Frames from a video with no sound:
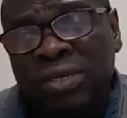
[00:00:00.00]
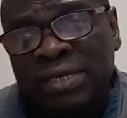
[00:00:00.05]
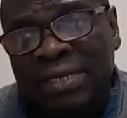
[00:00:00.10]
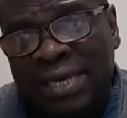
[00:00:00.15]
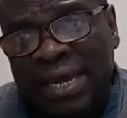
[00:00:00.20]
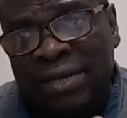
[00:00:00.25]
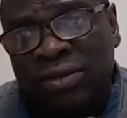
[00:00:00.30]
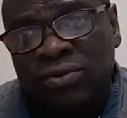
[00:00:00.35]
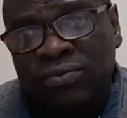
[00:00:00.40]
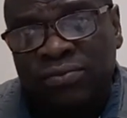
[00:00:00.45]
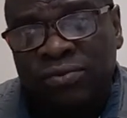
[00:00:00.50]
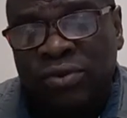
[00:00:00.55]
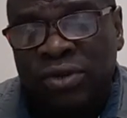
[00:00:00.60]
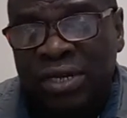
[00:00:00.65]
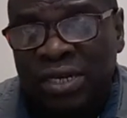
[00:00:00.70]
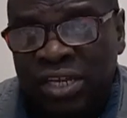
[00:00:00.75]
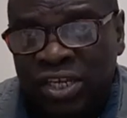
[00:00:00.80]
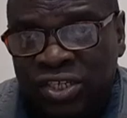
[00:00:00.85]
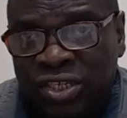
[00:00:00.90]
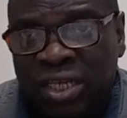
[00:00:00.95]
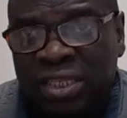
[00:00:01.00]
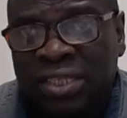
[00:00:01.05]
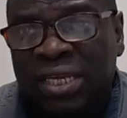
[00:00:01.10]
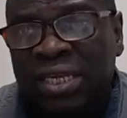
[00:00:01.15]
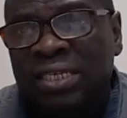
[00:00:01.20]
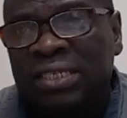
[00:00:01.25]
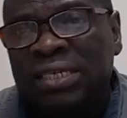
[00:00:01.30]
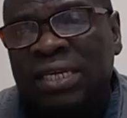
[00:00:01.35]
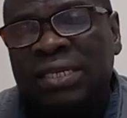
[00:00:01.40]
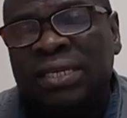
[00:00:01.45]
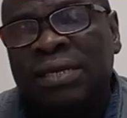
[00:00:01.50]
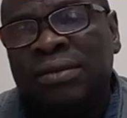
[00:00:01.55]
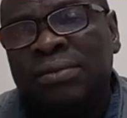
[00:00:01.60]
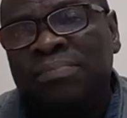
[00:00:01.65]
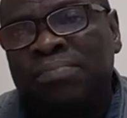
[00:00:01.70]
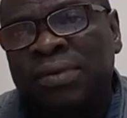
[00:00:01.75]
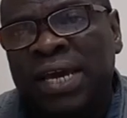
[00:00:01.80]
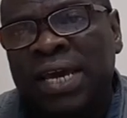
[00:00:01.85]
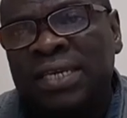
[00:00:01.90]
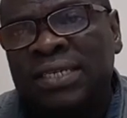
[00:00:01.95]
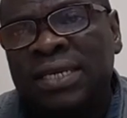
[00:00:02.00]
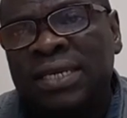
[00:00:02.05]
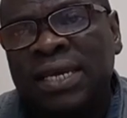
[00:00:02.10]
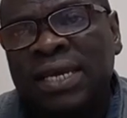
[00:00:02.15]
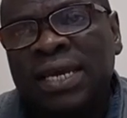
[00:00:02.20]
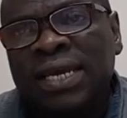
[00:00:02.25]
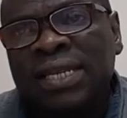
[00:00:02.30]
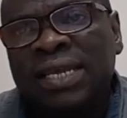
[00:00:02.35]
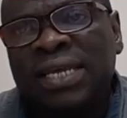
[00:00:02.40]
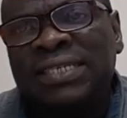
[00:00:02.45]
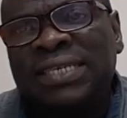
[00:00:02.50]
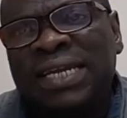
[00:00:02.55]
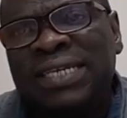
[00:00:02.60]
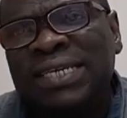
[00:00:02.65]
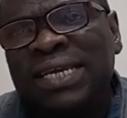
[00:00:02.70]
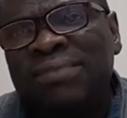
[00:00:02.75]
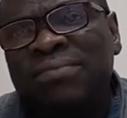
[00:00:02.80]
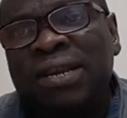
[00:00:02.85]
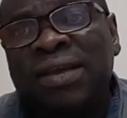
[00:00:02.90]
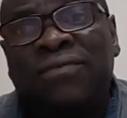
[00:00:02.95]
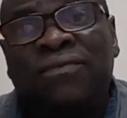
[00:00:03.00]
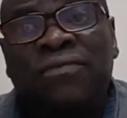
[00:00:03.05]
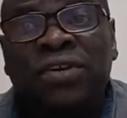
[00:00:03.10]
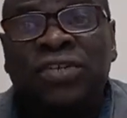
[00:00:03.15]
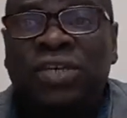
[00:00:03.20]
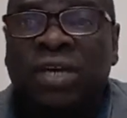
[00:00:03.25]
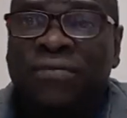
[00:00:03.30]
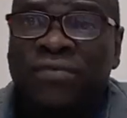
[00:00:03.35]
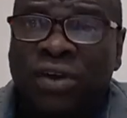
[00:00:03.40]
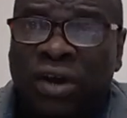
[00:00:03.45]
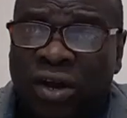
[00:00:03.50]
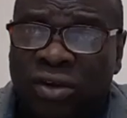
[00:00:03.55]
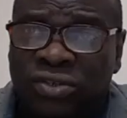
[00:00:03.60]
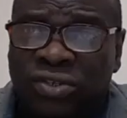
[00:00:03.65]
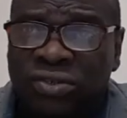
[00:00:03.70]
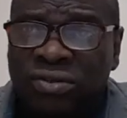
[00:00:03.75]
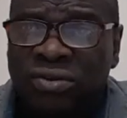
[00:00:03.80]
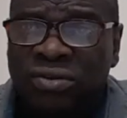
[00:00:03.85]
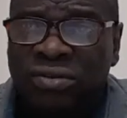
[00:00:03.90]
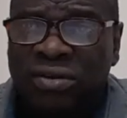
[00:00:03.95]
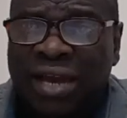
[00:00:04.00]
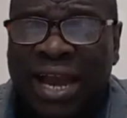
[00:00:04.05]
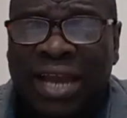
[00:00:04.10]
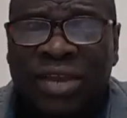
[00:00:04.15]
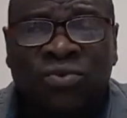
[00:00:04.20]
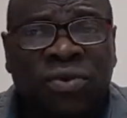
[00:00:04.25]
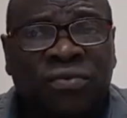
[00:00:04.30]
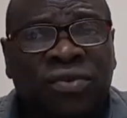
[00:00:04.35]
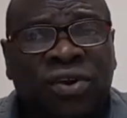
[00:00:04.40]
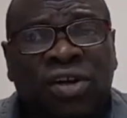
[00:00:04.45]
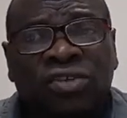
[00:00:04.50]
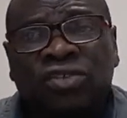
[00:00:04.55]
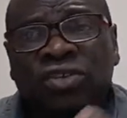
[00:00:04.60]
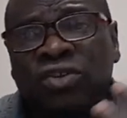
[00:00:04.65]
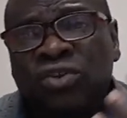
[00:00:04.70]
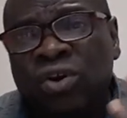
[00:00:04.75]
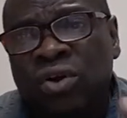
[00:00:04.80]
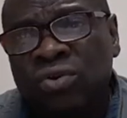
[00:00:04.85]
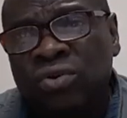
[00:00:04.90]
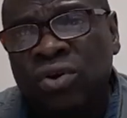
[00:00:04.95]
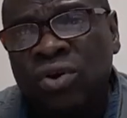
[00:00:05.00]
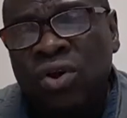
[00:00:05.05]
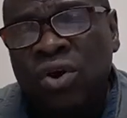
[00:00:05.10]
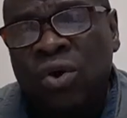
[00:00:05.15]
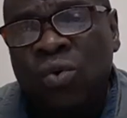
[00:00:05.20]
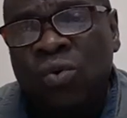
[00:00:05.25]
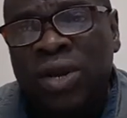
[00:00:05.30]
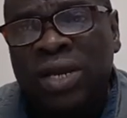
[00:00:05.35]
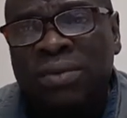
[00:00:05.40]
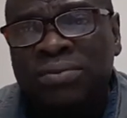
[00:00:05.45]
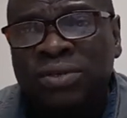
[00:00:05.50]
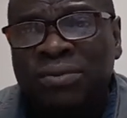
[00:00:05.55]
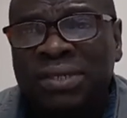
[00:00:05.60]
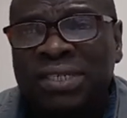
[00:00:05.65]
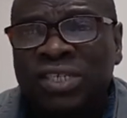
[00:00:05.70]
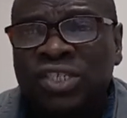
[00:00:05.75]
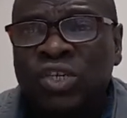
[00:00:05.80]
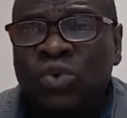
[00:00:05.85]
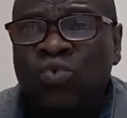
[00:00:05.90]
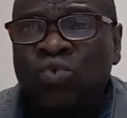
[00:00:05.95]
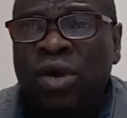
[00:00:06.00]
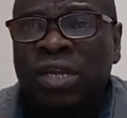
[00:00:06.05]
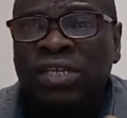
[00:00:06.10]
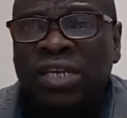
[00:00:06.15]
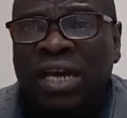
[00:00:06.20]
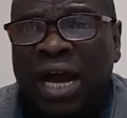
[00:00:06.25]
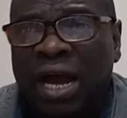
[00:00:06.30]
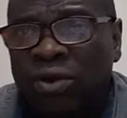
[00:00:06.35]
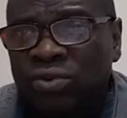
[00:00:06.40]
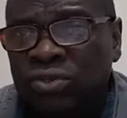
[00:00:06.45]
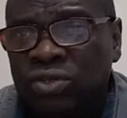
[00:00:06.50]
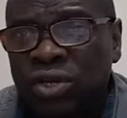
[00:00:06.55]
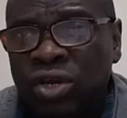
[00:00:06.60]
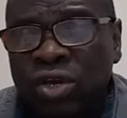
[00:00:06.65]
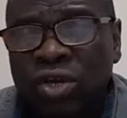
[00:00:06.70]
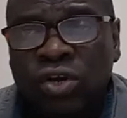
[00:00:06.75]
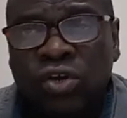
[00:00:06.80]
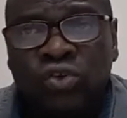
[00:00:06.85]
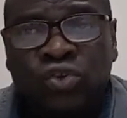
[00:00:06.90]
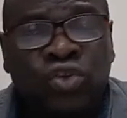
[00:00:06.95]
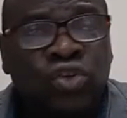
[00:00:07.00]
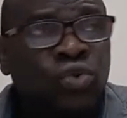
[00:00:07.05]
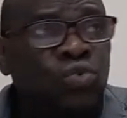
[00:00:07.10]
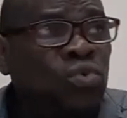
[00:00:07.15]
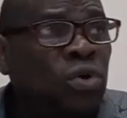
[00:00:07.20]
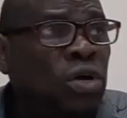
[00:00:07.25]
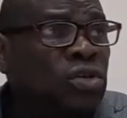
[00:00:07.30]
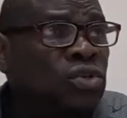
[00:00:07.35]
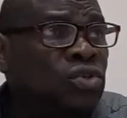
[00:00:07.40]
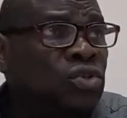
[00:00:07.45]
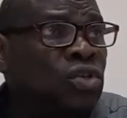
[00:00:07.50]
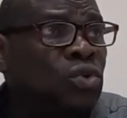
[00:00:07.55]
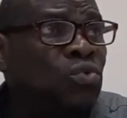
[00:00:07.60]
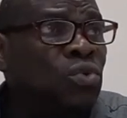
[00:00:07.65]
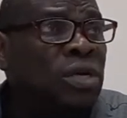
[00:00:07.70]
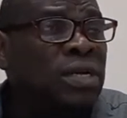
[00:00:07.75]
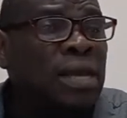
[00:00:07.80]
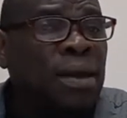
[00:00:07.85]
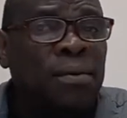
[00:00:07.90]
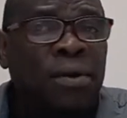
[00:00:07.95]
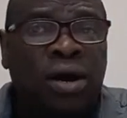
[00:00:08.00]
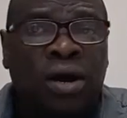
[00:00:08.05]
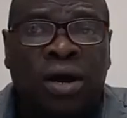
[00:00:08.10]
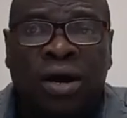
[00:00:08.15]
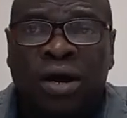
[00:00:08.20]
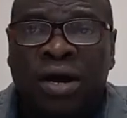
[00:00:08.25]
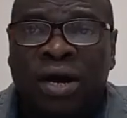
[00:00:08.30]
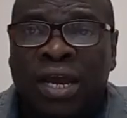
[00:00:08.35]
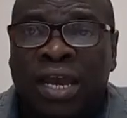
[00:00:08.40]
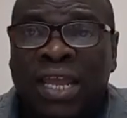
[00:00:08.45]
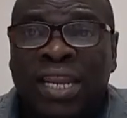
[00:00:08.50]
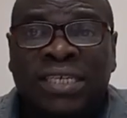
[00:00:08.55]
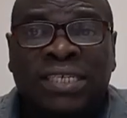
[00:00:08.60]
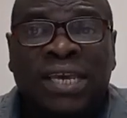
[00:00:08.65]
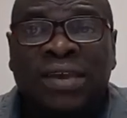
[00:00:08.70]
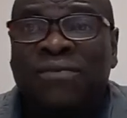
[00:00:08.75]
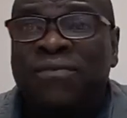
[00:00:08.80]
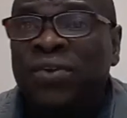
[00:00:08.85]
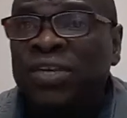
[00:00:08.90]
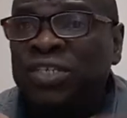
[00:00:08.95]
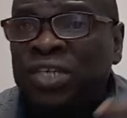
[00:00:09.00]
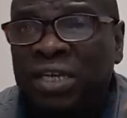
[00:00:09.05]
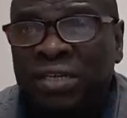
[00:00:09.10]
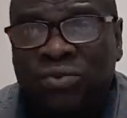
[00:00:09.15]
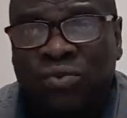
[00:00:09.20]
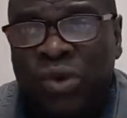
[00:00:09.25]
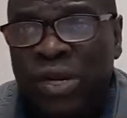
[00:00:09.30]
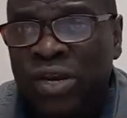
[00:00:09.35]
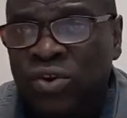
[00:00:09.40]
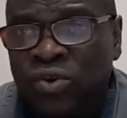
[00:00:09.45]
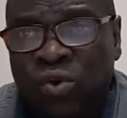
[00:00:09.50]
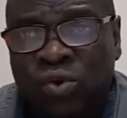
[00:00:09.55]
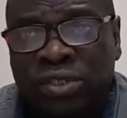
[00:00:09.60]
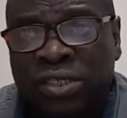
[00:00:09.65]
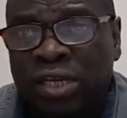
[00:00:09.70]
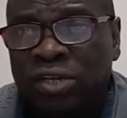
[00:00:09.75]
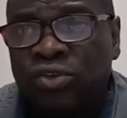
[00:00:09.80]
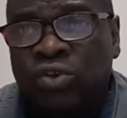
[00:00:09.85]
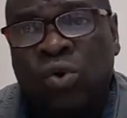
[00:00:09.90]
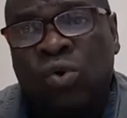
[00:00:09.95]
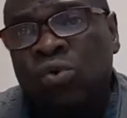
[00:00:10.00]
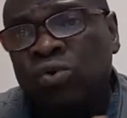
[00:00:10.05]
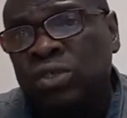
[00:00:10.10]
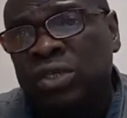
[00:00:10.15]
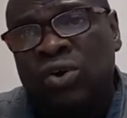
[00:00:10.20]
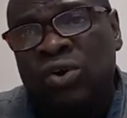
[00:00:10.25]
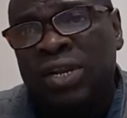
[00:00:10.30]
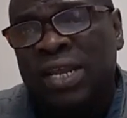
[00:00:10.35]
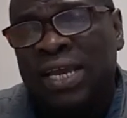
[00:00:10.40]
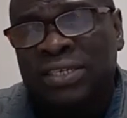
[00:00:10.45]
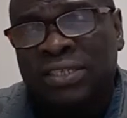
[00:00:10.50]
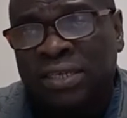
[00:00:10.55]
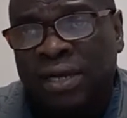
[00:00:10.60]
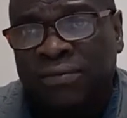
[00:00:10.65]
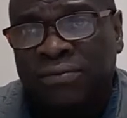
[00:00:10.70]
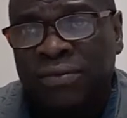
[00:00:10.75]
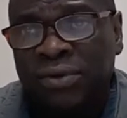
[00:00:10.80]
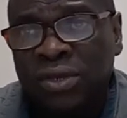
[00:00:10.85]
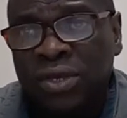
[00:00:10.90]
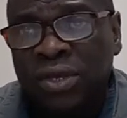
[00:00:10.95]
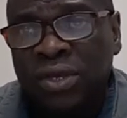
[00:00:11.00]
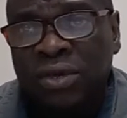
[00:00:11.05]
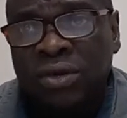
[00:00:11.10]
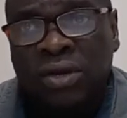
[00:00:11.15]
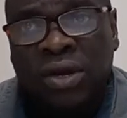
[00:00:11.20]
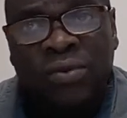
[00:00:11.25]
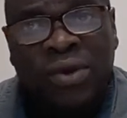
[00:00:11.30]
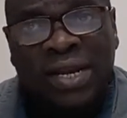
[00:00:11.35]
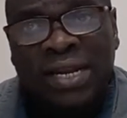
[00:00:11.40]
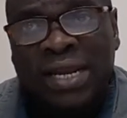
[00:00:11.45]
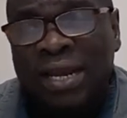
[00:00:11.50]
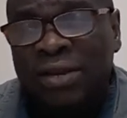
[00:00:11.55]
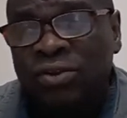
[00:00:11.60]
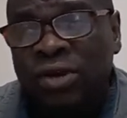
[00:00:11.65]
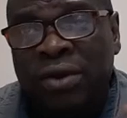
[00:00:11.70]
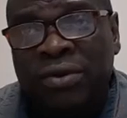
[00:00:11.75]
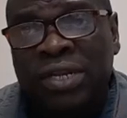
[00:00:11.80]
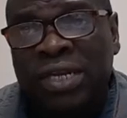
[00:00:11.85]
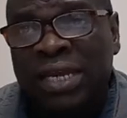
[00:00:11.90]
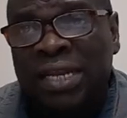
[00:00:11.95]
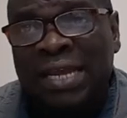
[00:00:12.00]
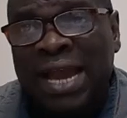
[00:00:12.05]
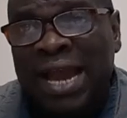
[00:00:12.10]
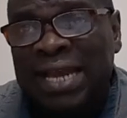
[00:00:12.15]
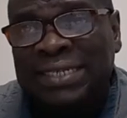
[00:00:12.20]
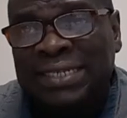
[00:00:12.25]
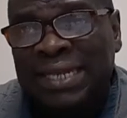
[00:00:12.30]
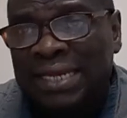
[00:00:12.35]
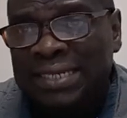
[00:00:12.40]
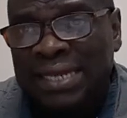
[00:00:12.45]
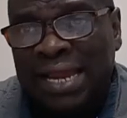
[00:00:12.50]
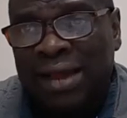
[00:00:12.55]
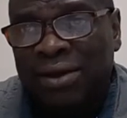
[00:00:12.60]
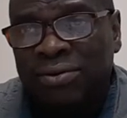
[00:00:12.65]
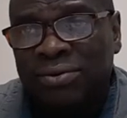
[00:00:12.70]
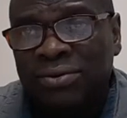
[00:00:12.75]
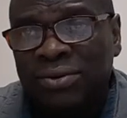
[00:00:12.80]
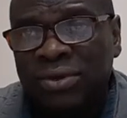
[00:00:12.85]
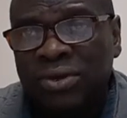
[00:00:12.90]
get the initial things in place, then you start thinking about the future of your house. How you want your house to look. What are some of the things you want in your house? Do you want energy efficient windows and doors and all that stuff? Because right now you know everything getting high tech now.